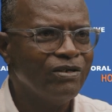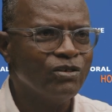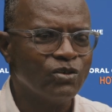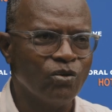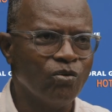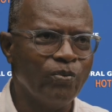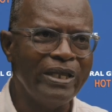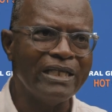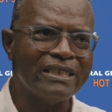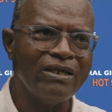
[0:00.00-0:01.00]
So when
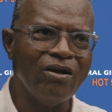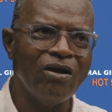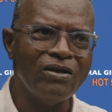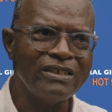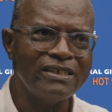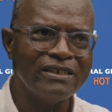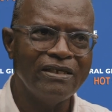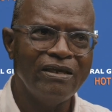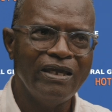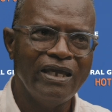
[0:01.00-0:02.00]
you say us,
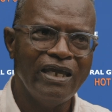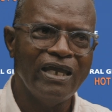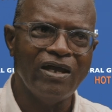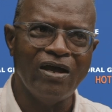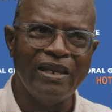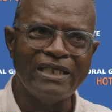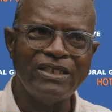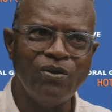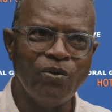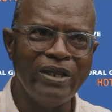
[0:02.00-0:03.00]
unless you
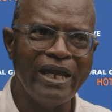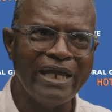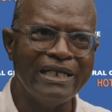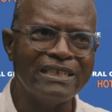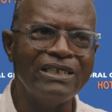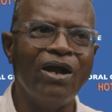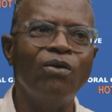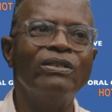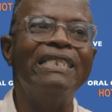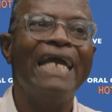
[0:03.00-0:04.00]
go there and you see how
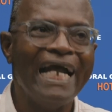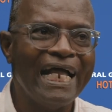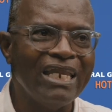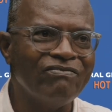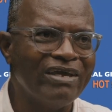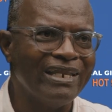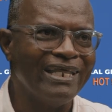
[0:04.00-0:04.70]
they are living.